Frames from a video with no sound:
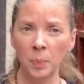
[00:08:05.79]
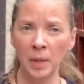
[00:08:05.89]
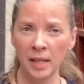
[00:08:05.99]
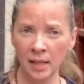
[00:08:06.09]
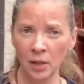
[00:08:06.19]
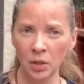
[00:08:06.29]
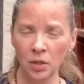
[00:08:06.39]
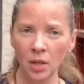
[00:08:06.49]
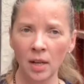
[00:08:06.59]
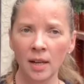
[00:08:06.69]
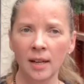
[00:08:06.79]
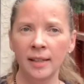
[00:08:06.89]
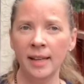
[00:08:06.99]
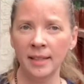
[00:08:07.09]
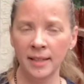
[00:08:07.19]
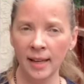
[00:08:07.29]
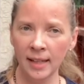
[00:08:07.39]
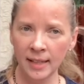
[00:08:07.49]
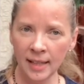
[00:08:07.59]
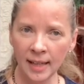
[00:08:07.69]
period. That's the
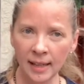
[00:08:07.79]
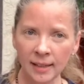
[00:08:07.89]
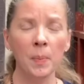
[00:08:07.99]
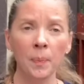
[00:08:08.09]
idea.